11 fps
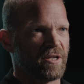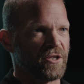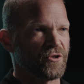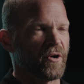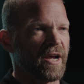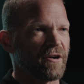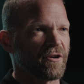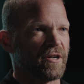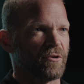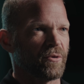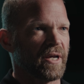Is your
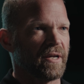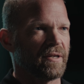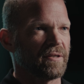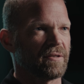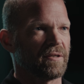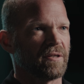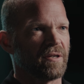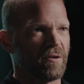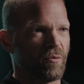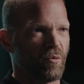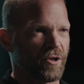haircut okay?
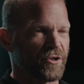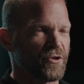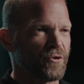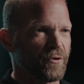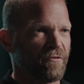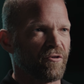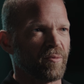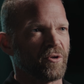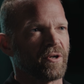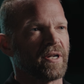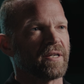What does your uniform
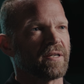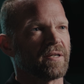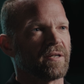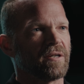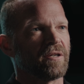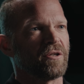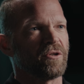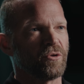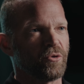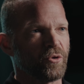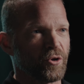look like?
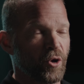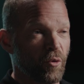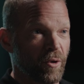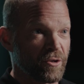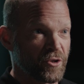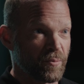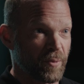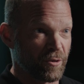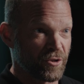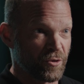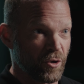Do you know where you're
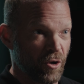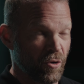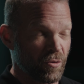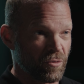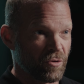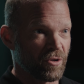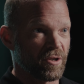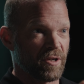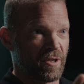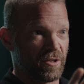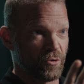supposed to go?
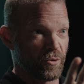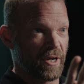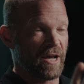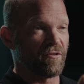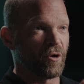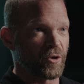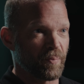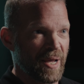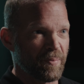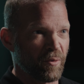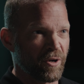Do you have all your
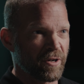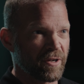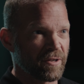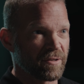paperwork?